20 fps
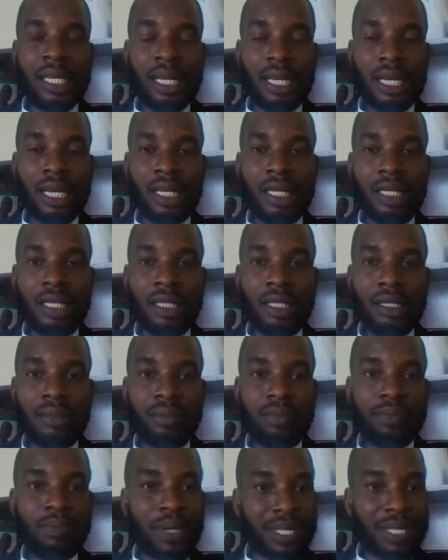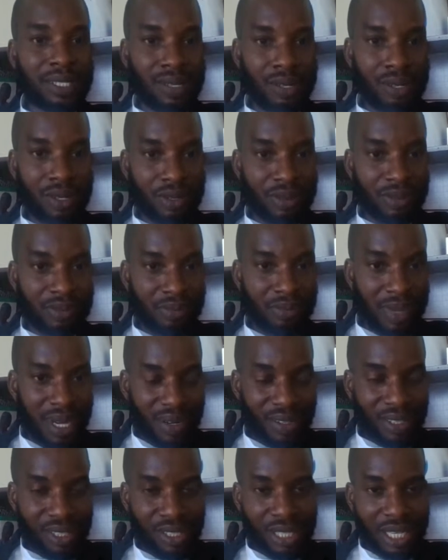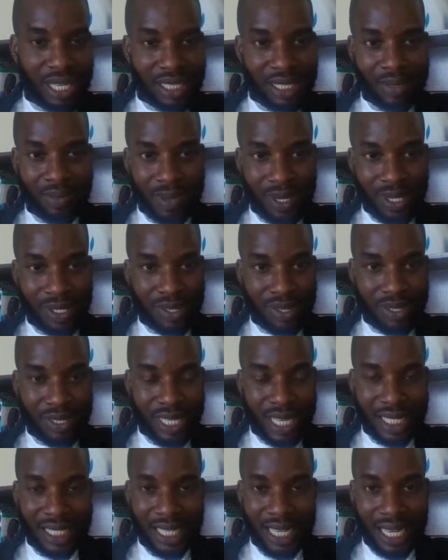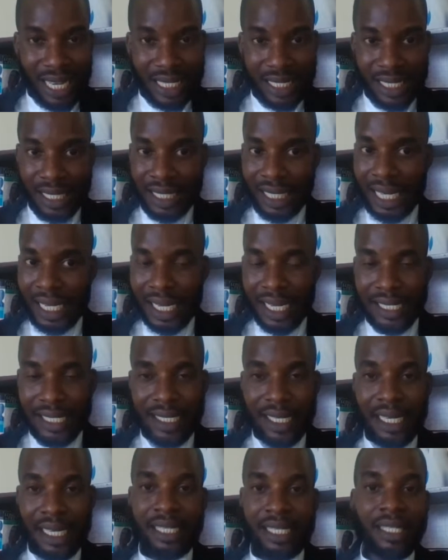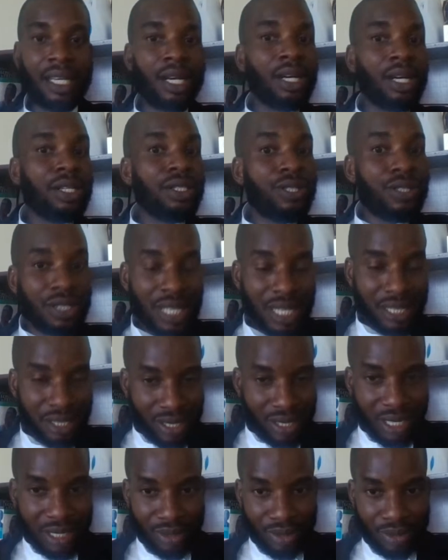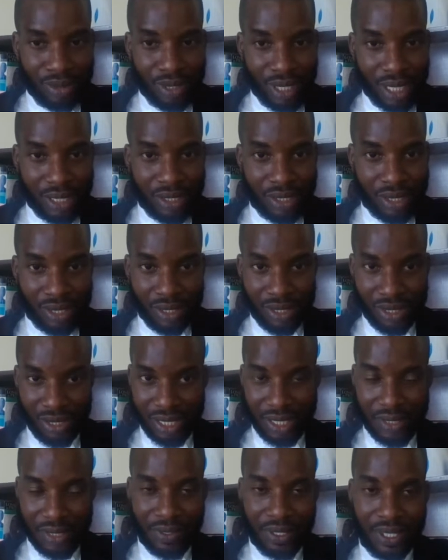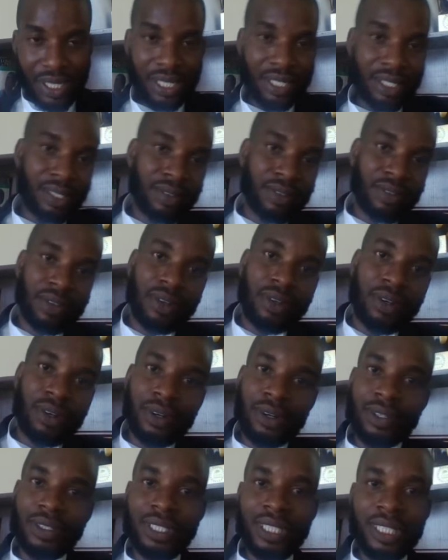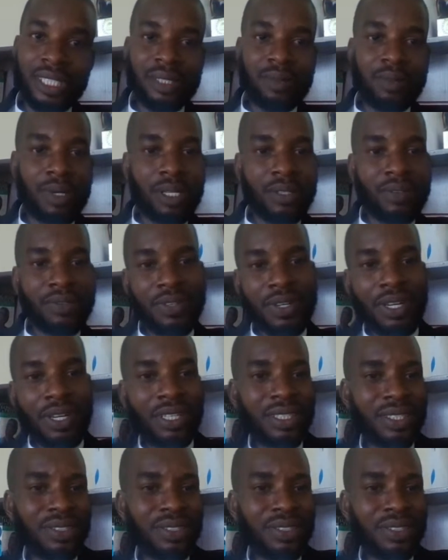particular marriage that is based under the act, like I said, you naturally will get your certificate on it. But for the